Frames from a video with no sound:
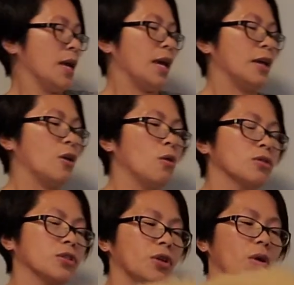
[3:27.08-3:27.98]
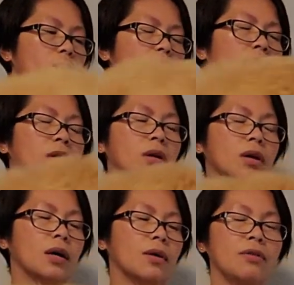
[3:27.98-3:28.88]
and also
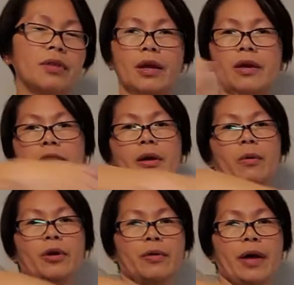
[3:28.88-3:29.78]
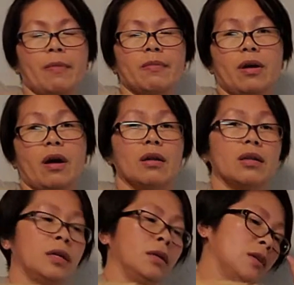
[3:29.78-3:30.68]
around the area where you have the
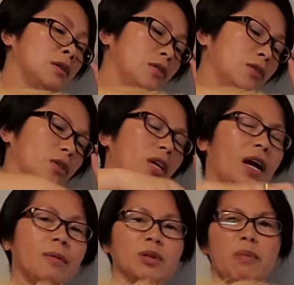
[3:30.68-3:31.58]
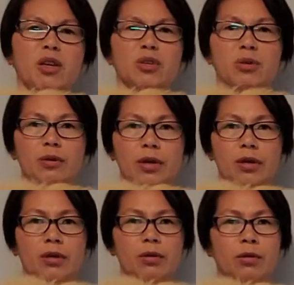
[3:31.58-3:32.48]
collar. So you have to make sure that
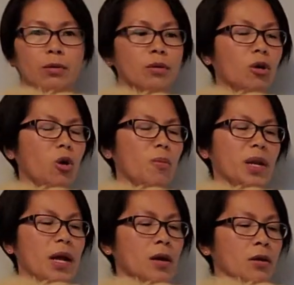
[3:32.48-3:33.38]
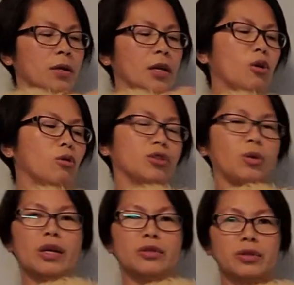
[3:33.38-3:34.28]
you comb it out, and also
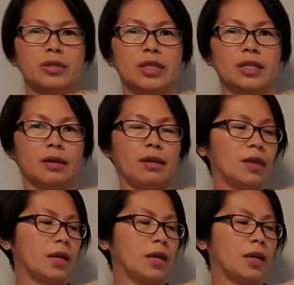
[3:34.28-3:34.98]
underneath the